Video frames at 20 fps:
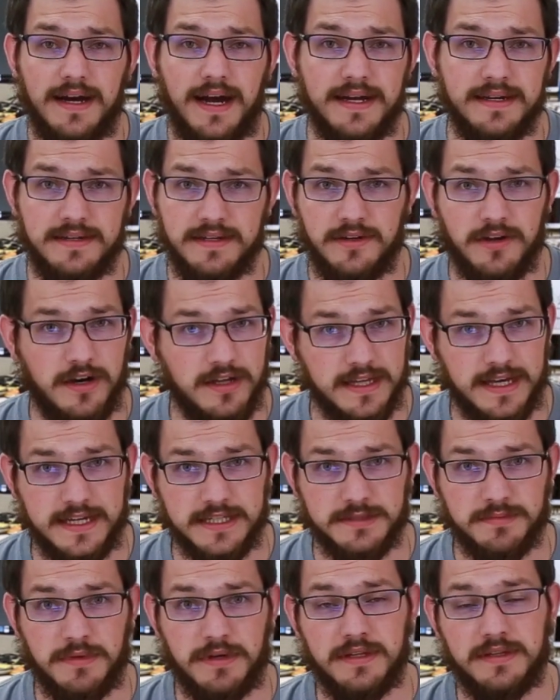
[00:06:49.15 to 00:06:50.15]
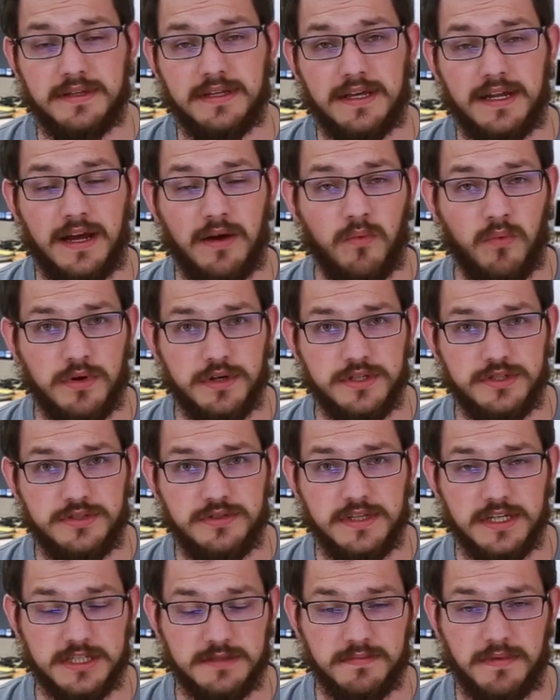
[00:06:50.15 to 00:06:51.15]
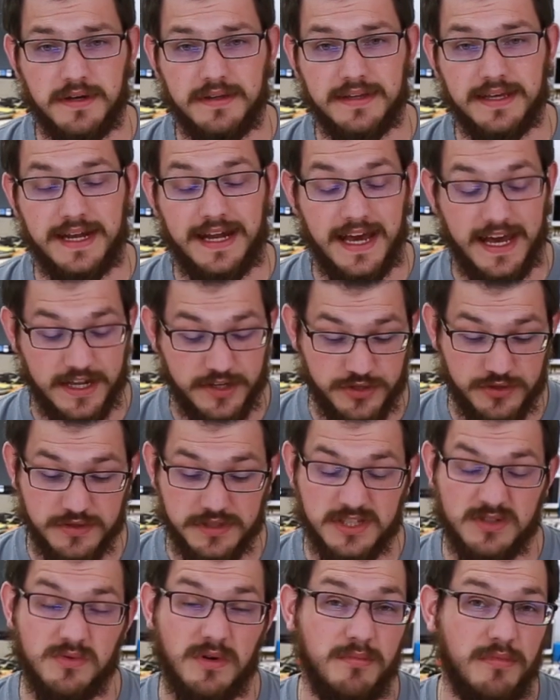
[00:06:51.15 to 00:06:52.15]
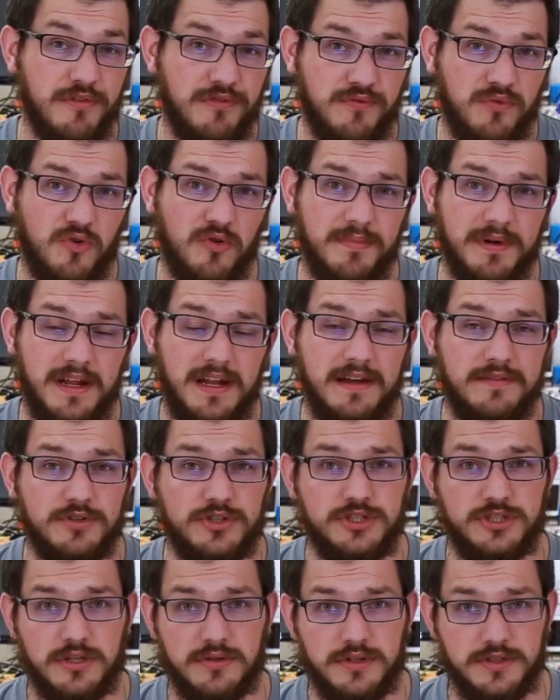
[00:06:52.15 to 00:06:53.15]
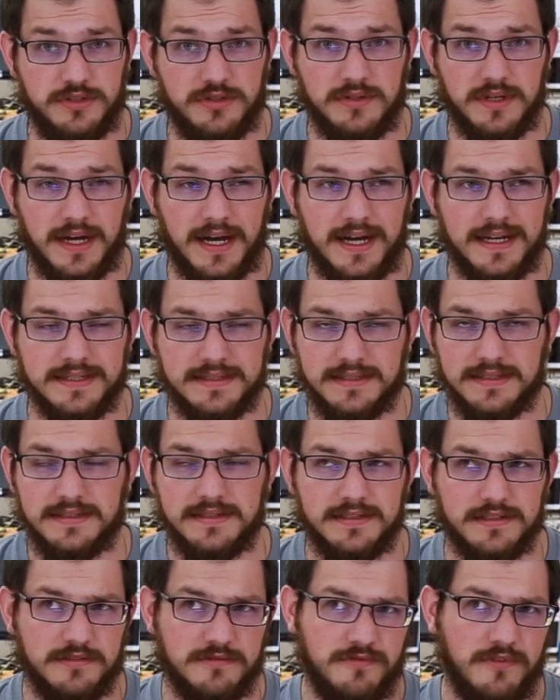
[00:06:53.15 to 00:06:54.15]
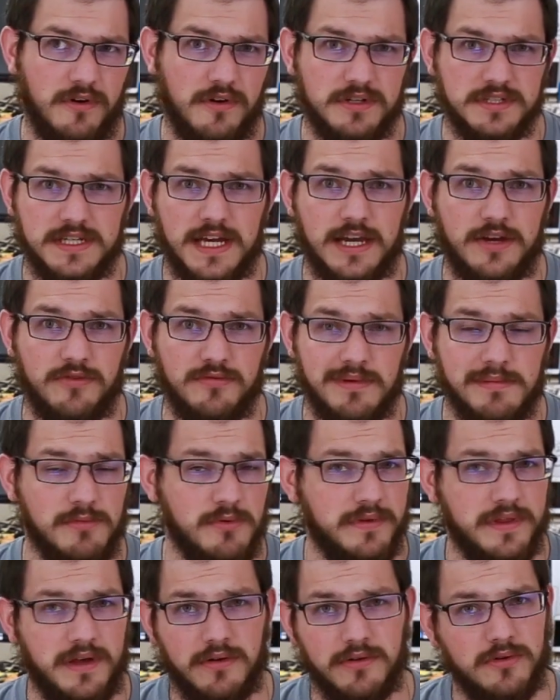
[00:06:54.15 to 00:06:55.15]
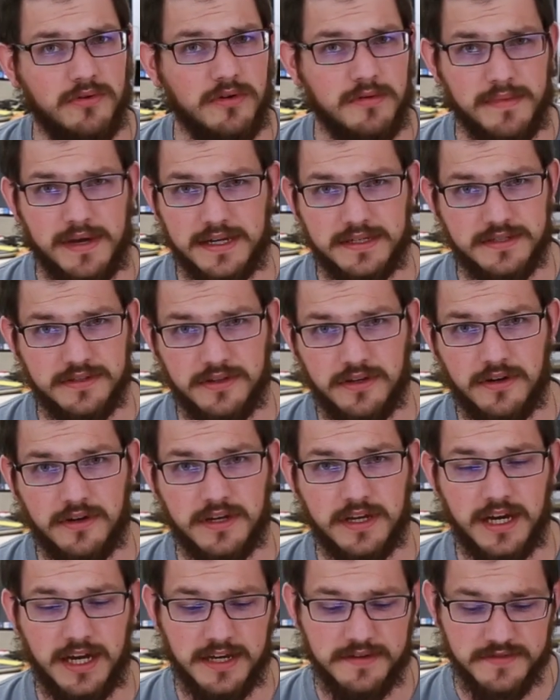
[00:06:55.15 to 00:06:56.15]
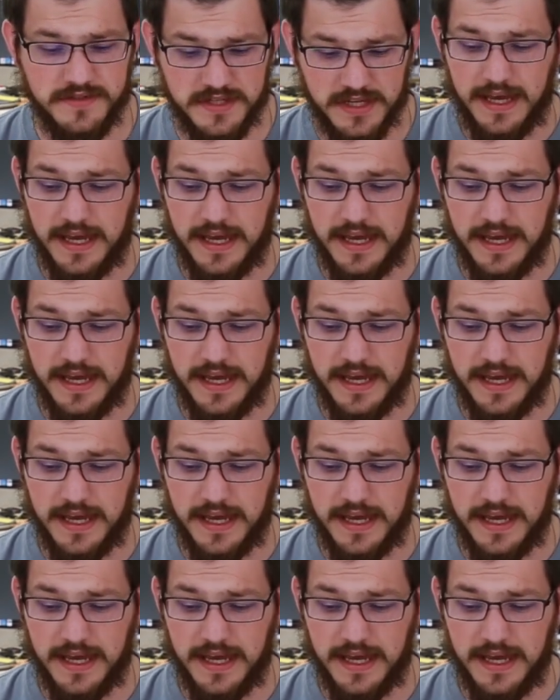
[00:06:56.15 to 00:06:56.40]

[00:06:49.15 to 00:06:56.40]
I did not last month, and I wanted to this month, and I had used this one before, but I never showed it to you guys, as far as I can remember without going back to the archives.